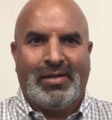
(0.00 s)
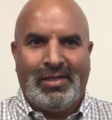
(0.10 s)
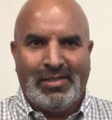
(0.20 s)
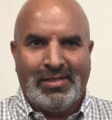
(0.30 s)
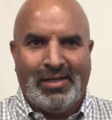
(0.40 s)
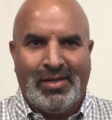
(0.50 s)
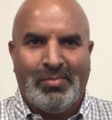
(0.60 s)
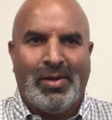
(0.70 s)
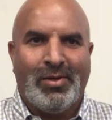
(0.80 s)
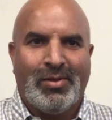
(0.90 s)
He'll
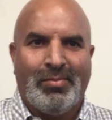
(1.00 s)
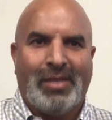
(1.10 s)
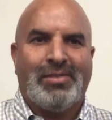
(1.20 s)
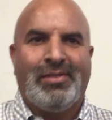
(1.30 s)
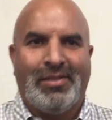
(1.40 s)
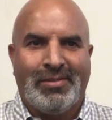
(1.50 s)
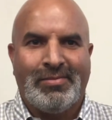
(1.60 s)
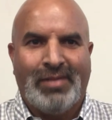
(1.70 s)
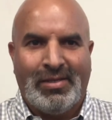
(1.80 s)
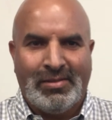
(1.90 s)
bring you the best deal,
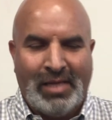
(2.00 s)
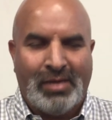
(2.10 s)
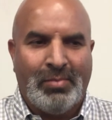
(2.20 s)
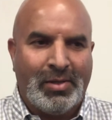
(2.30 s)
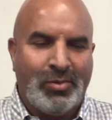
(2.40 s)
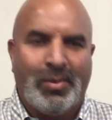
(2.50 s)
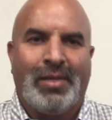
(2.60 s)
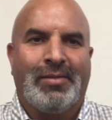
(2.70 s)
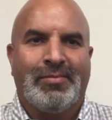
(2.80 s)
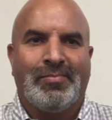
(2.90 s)
and that'll make you
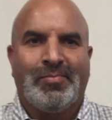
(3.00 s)
money.